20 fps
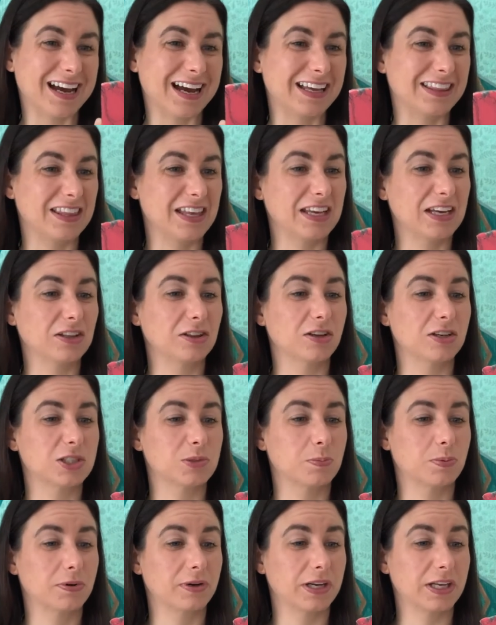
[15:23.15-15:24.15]
I think it looks
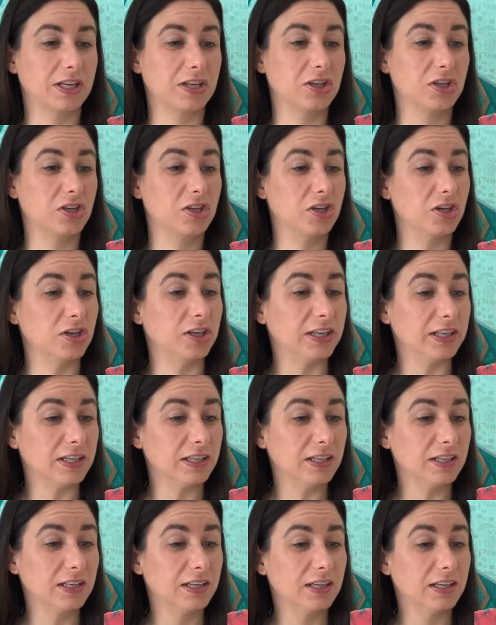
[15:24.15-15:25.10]
pretty good